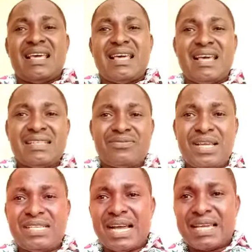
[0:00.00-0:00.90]
Ace
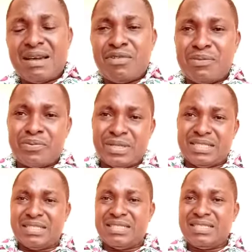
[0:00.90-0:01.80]
came up with
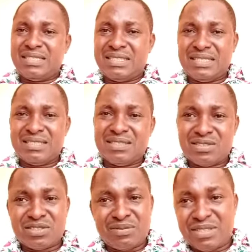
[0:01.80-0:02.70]

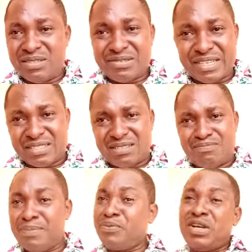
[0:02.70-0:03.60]
something great.
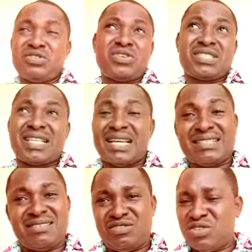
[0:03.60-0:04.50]
People were just
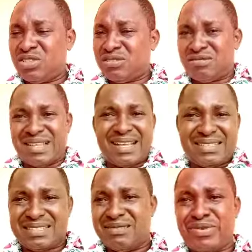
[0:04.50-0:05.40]
dancing, just
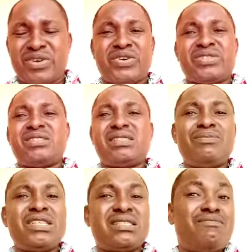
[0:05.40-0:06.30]
dancing because
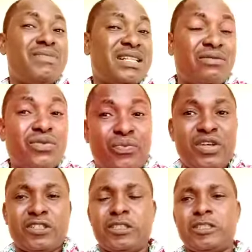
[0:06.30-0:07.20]
TBC made them feel
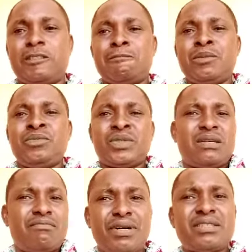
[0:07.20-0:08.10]
good.
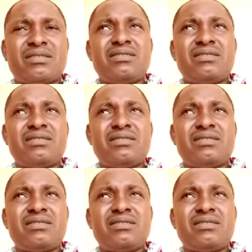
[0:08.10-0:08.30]
But